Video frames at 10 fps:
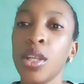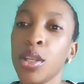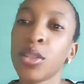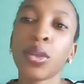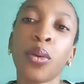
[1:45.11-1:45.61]

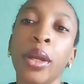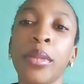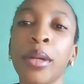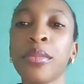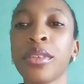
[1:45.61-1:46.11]
So I
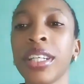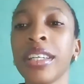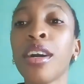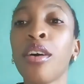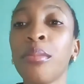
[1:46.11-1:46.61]
remember he
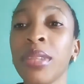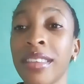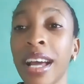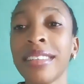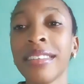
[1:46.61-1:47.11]
called me
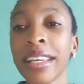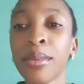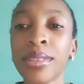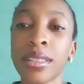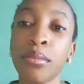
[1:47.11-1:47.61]
that day. It
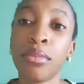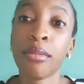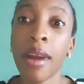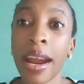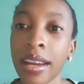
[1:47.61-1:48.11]
was a
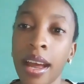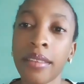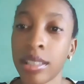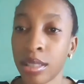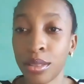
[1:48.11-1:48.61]
bright
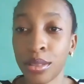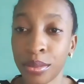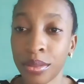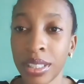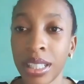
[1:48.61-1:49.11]

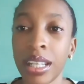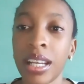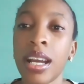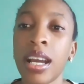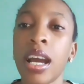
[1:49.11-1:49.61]
afternoon.
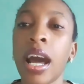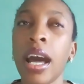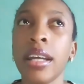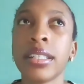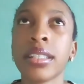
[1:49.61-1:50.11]
I
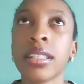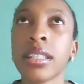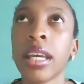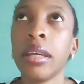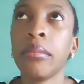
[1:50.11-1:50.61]
had just
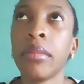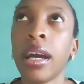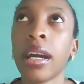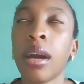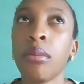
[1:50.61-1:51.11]
came
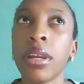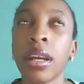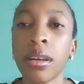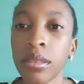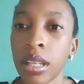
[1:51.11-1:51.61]
back. I went
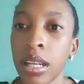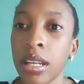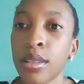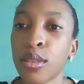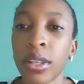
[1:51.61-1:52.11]
out,
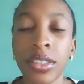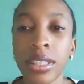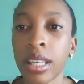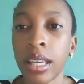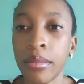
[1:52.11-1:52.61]
so I
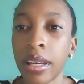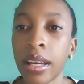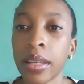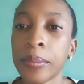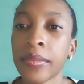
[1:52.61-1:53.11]
just came
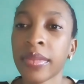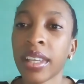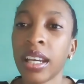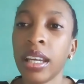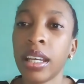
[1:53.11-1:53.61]
back,
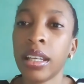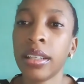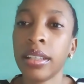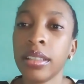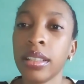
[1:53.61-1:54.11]

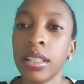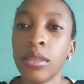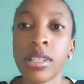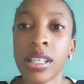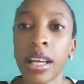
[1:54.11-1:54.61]
and he
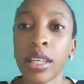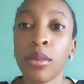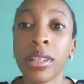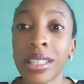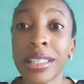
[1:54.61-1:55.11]
was like, he
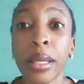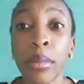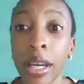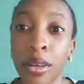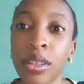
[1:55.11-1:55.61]
wanted to take
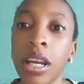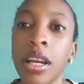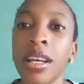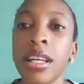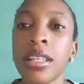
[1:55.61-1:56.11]
me out.
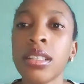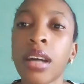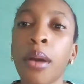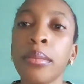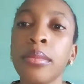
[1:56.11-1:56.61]
So
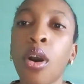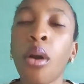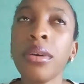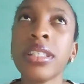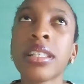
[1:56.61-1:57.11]
I'm
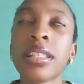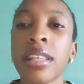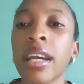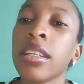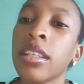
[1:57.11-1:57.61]
always
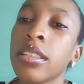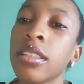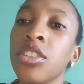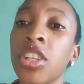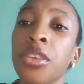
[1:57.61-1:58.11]
excited
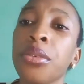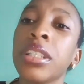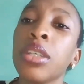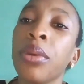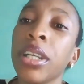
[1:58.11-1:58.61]

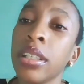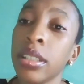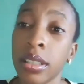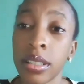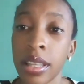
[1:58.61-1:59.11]
generally when he
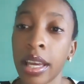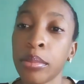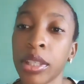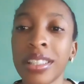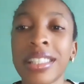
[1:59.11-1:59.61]
does that,
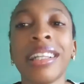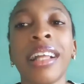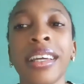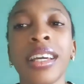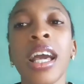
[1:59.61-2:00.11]
because he
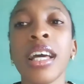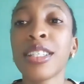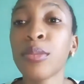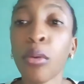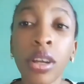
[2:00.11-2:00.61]
like
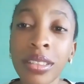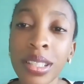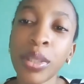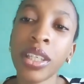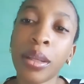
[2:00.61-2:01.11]
spoils
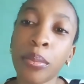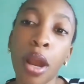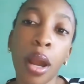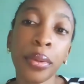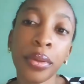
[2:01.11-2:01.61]
me and
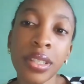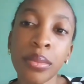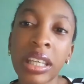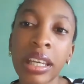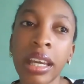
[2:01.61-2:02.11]
pampers
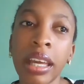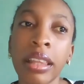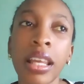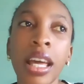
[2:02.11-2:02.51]
me, and